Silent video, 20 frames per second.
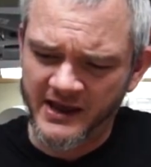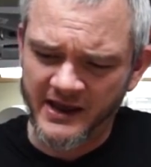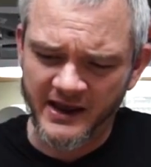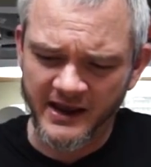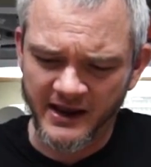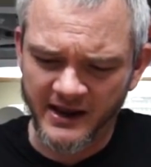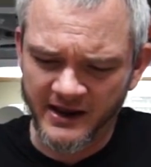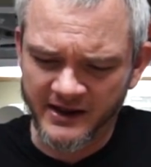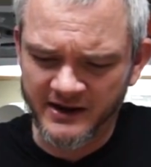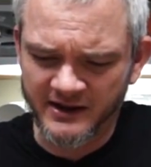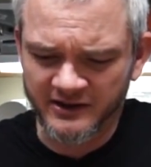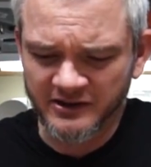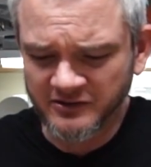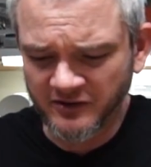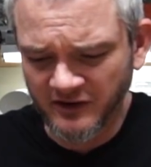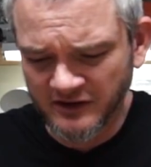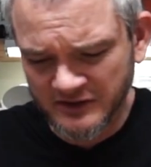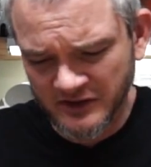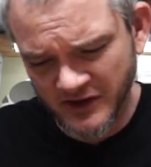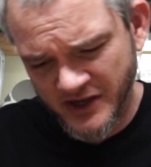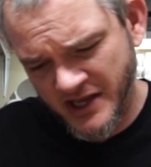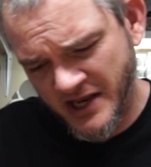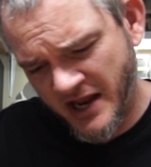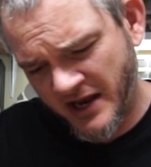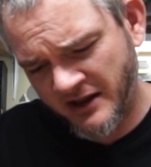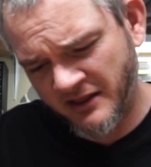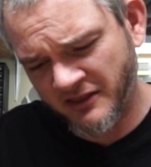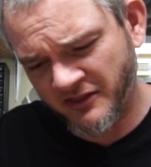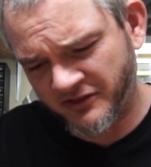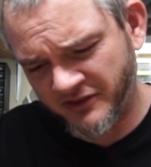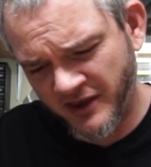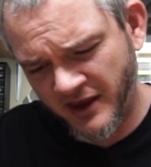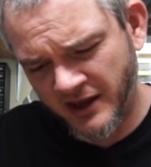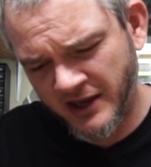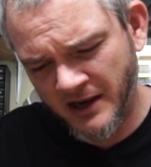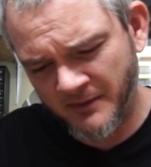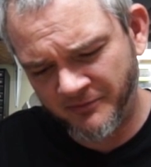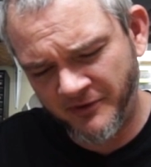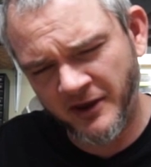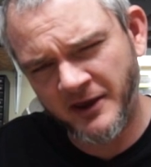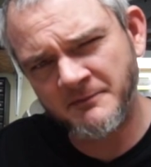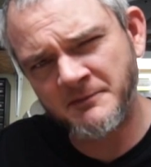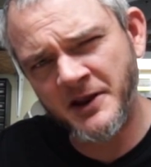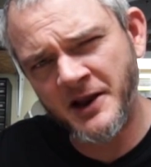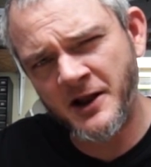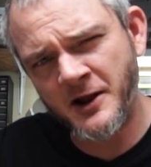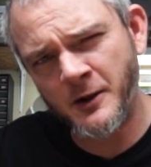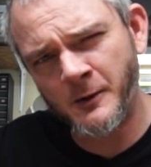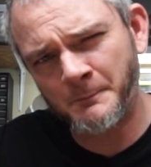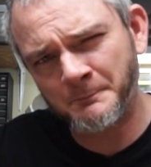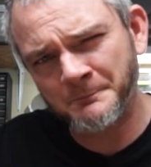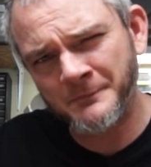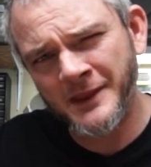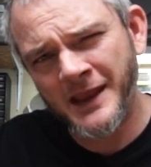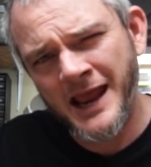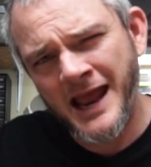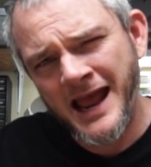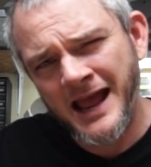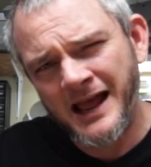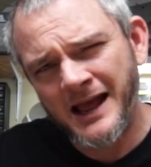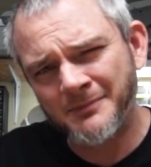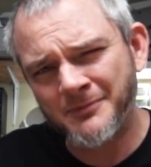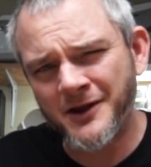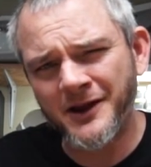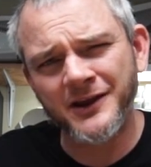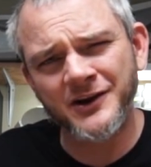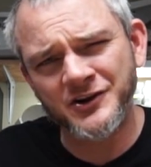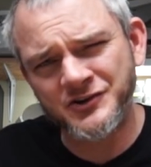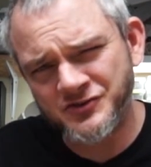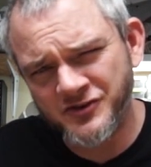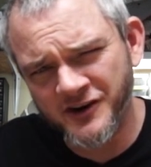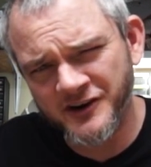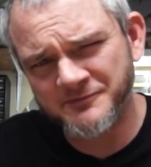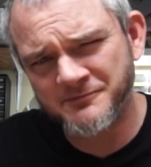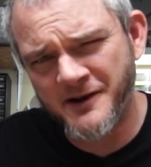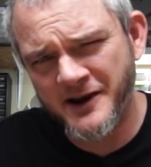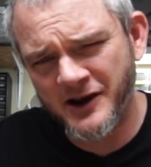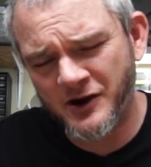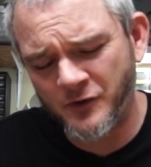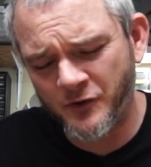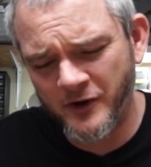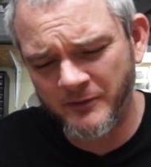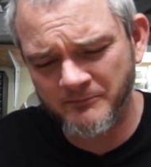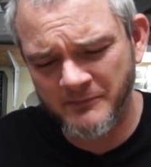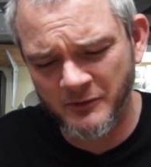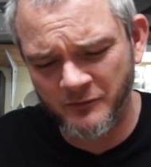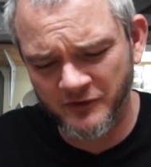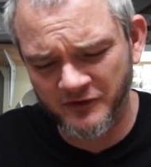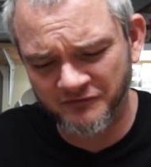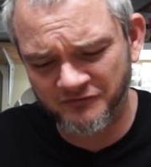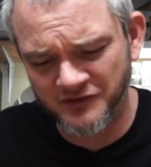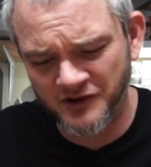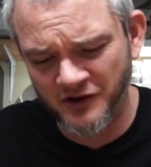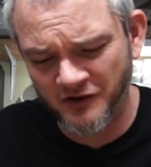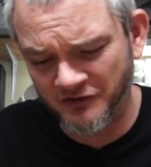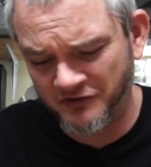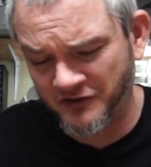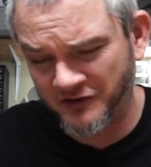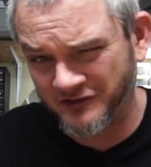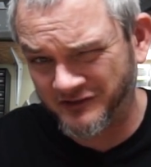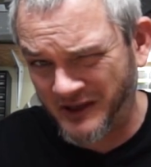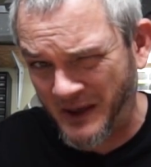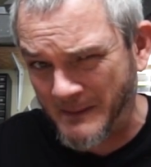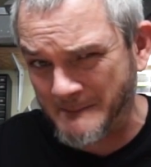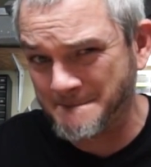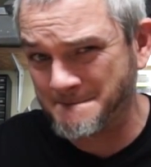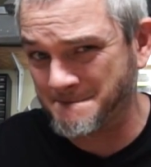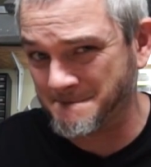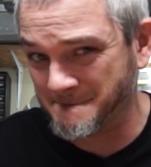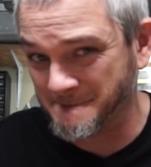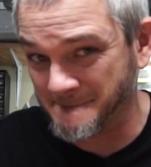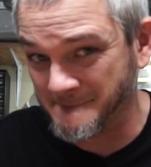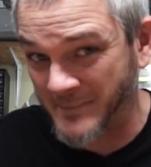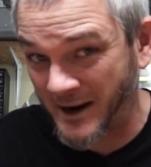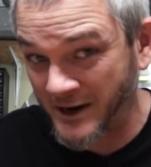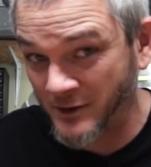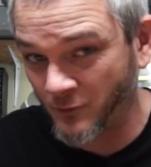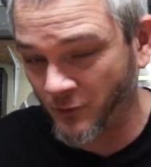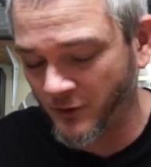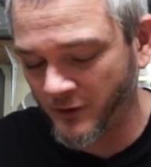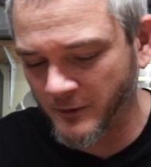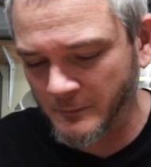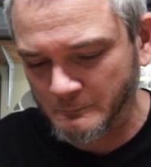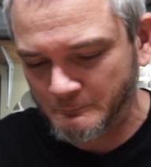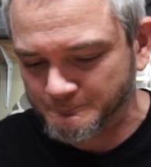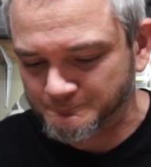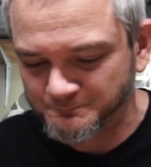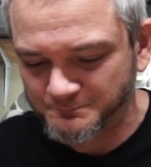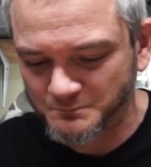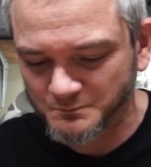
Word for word: And I started looking at it and thinking, I'm thinking, you know, I'm not going to trust my equipment with fuses that might work.